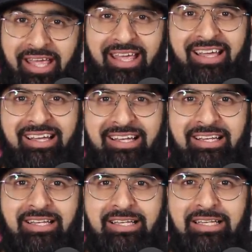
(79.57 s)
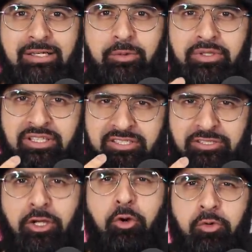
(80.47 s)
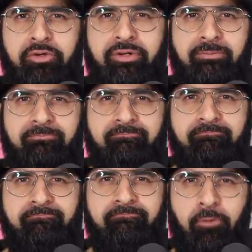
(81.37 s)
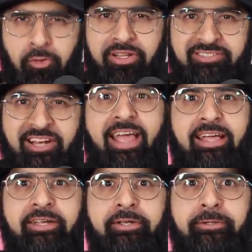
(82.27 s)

hit with a stone on his leg.